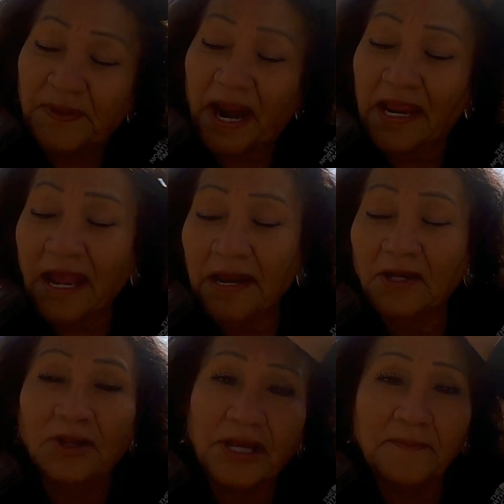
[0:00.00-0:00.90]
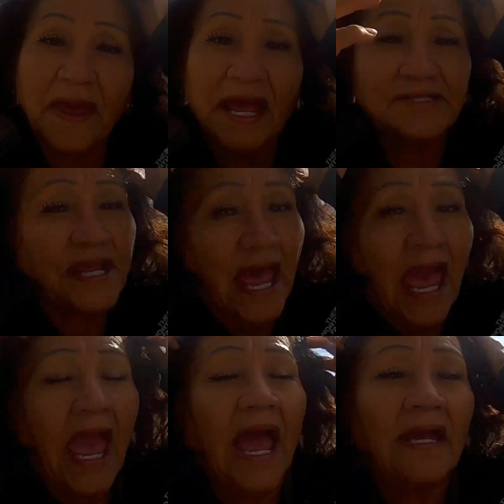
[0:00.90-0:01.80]
but I kind of look a mess,
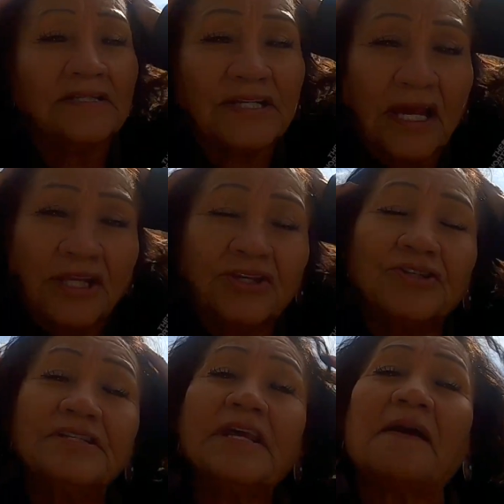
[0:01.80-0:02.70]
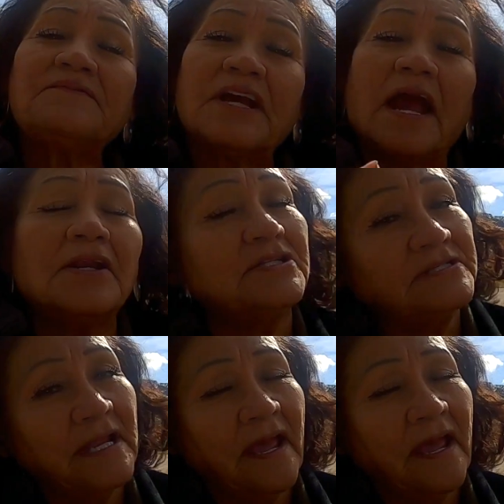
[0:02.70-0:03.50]
and you just have to kind